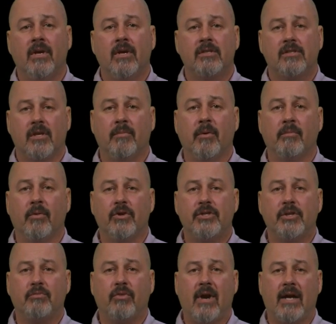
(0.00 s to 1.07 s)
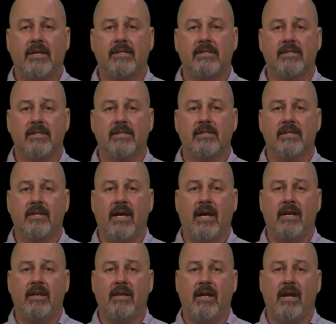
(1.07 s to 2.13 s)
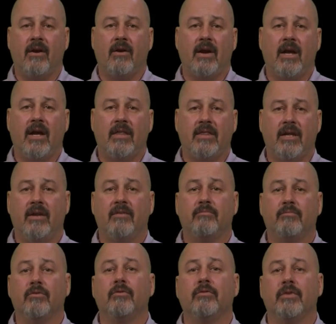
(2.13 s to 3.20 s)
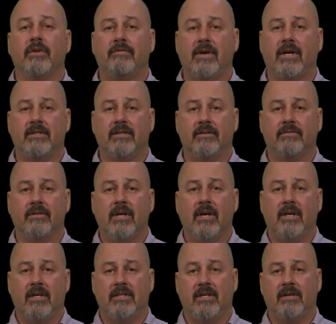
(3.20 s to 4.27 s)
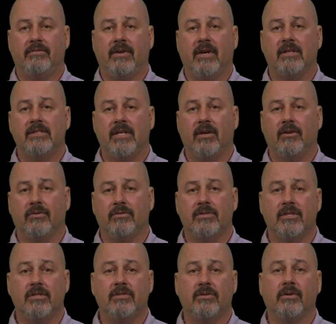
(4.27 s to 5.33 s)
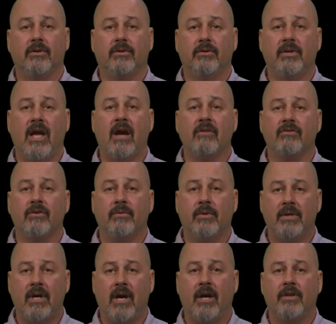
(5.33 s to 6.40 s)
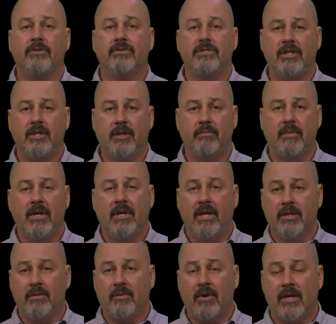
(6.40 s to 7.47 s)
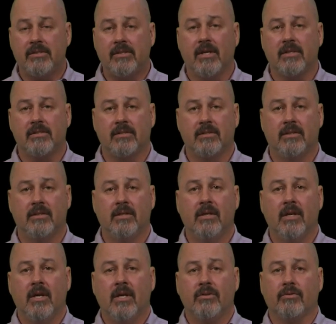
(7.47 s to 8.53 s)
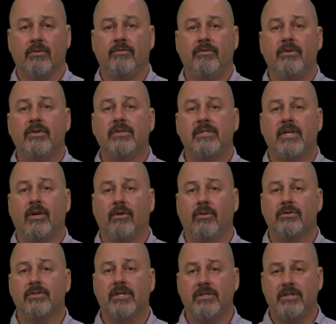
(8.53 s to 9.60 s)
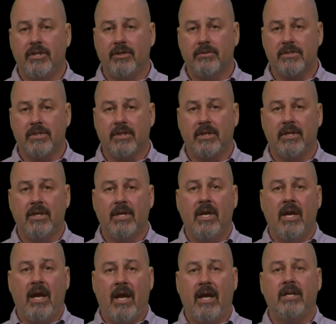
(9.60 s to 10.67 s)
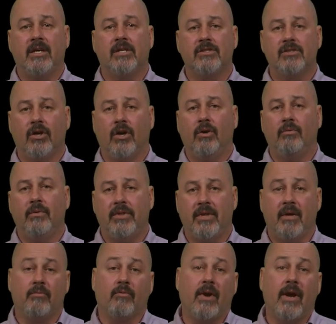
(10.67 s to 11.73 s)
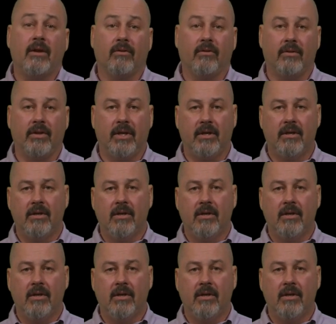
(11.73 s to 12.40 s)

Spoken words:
Some emerging practices in that area that have proven effective in identifying stakeholders is to include everyone on your team in the process, to review the stakeholders continuously, and to consult with them regularly.